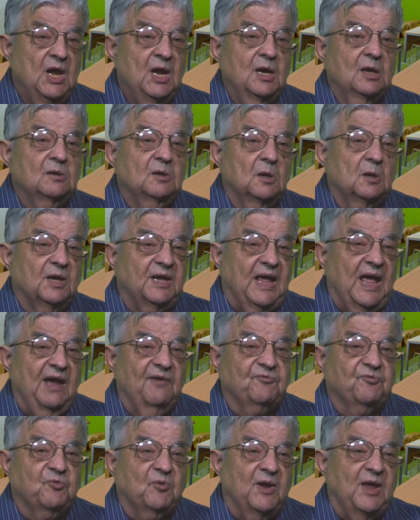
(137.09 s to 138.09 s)
Nearly
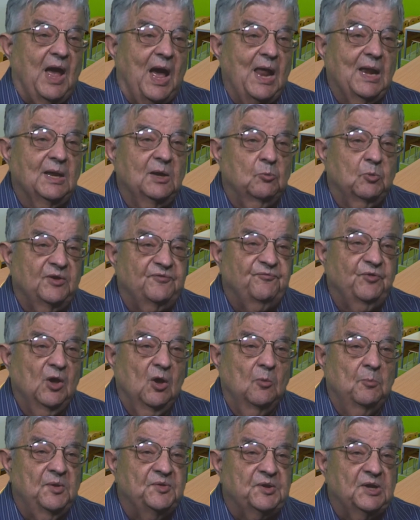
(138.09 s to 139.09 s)
every Hollywood
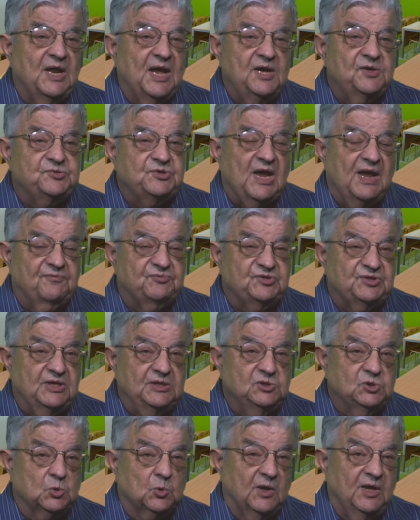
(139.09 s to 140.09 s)
film in the last
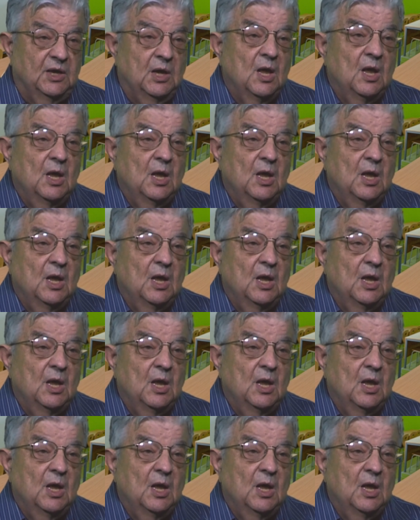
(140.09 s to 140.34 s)
half-century